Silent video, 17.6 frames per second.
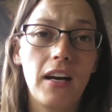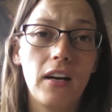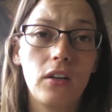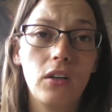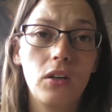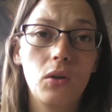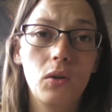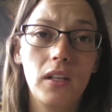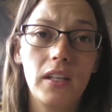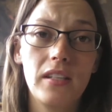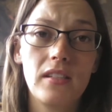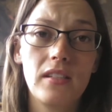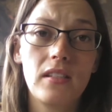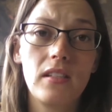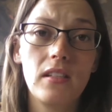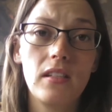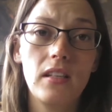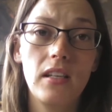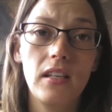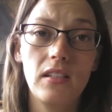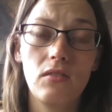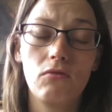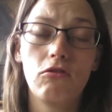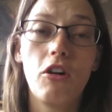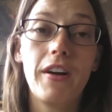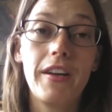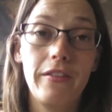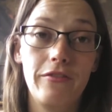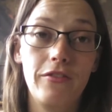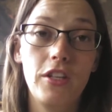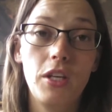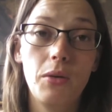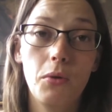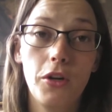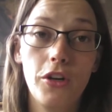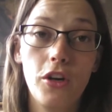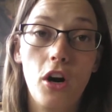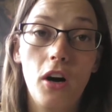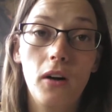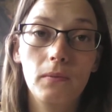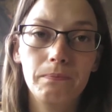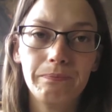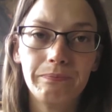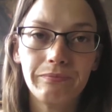that goal is right for you or not.